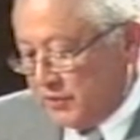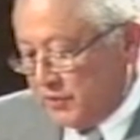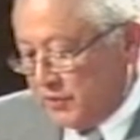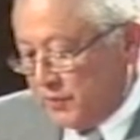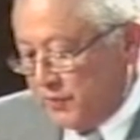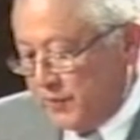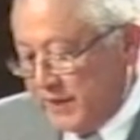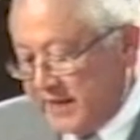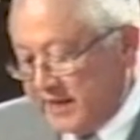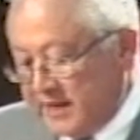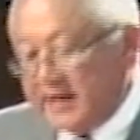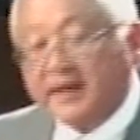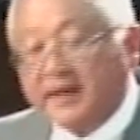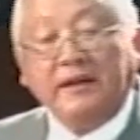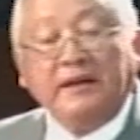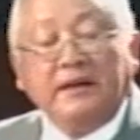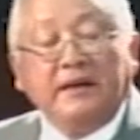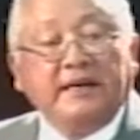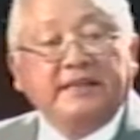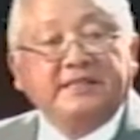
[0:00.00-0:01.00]
we
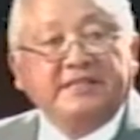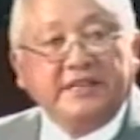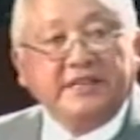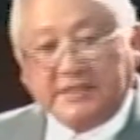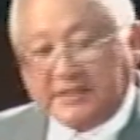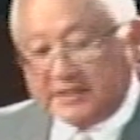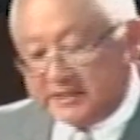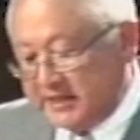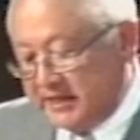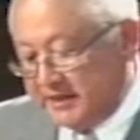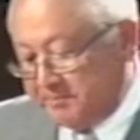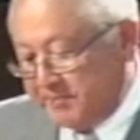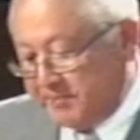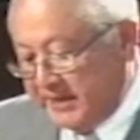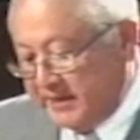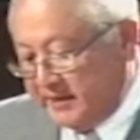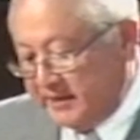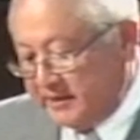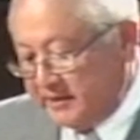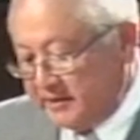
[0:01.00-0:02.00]
can assist in
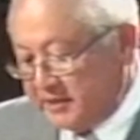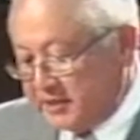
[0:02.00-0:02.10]
building the